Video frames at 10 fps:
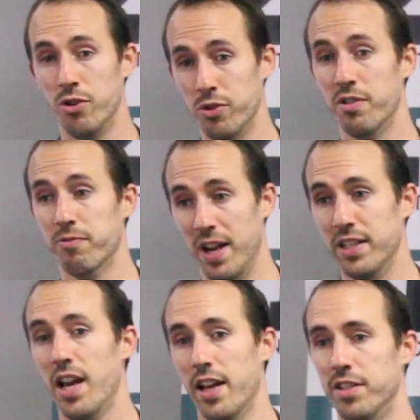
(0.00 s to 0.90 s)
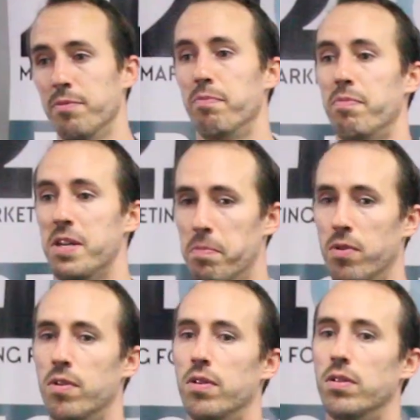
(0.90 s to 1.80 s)
you use the friend test.
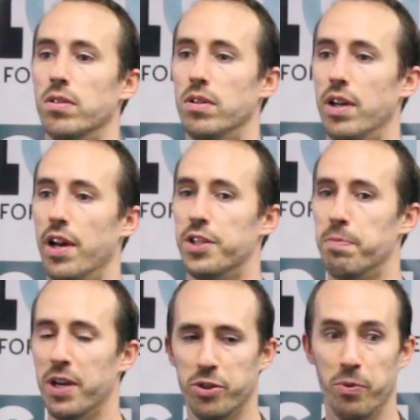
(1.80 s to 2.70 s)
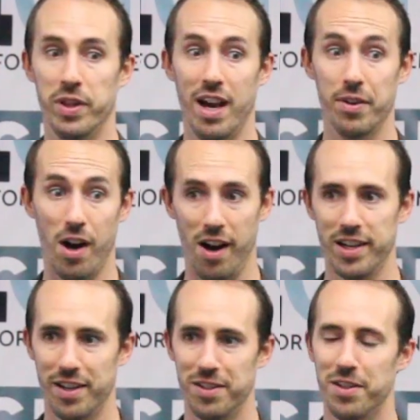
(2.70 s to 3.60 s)
People, especially when they have an
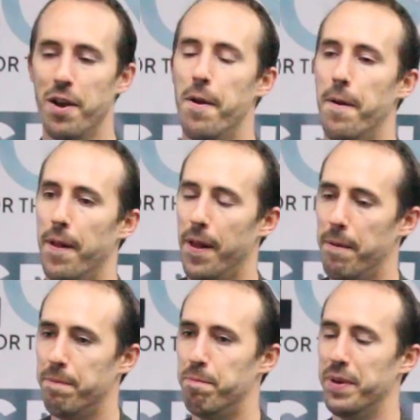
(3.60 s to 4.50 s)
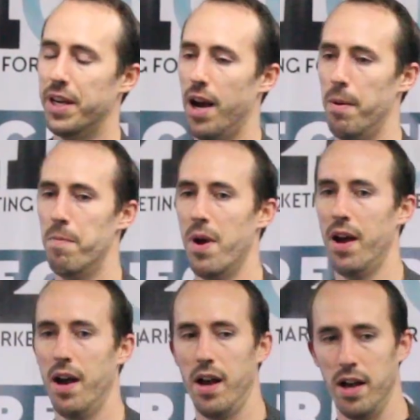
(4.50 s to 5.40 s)
audience, become
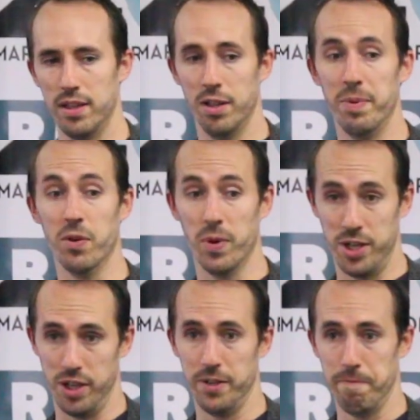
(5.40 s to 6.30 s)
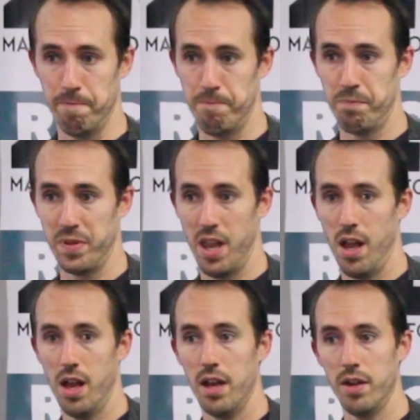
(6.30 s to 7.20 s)
a little bit rigid.
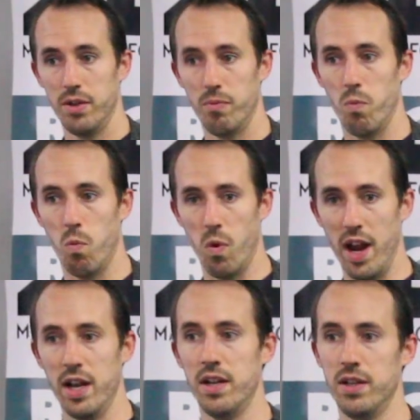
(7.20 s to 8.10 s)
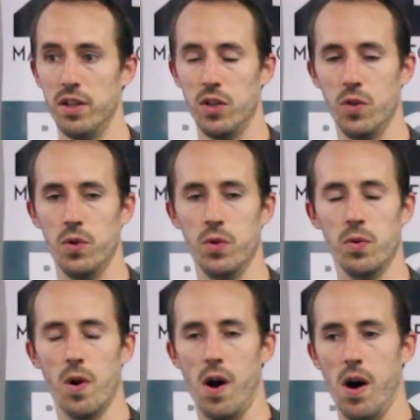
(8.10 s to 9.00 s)
When
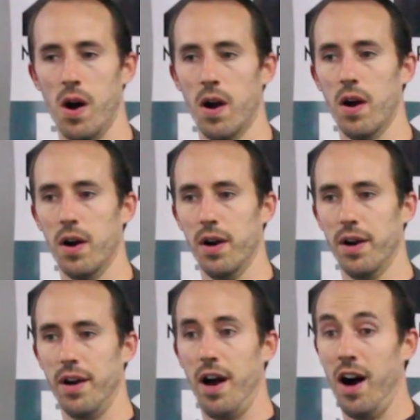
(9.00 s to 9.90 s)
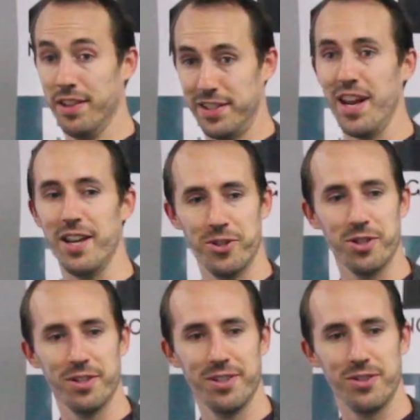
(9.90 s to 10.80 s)
you are on
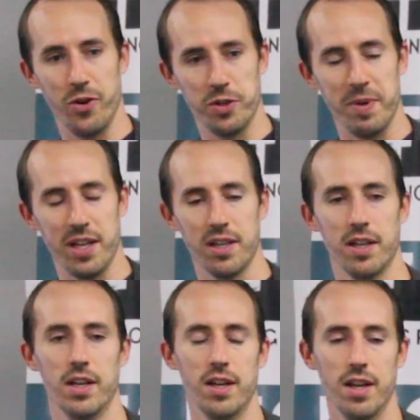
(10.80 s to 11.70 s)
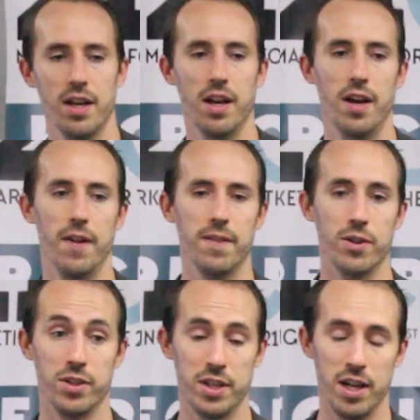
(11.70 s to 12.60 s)
stage, so to speak,
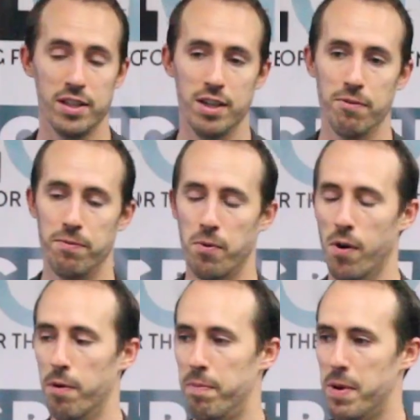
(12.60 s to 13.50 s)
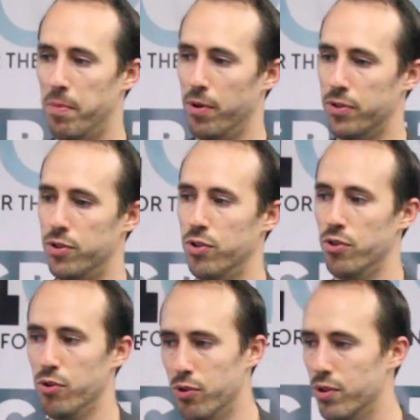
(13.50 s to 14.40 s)
there's a tendency for people
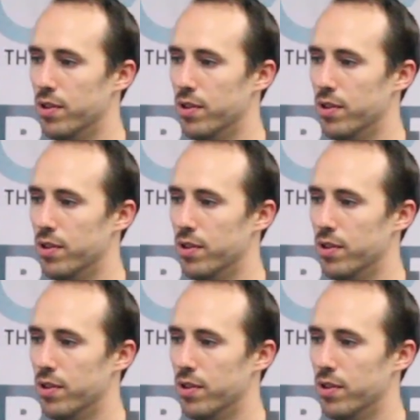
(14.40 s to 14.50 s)
to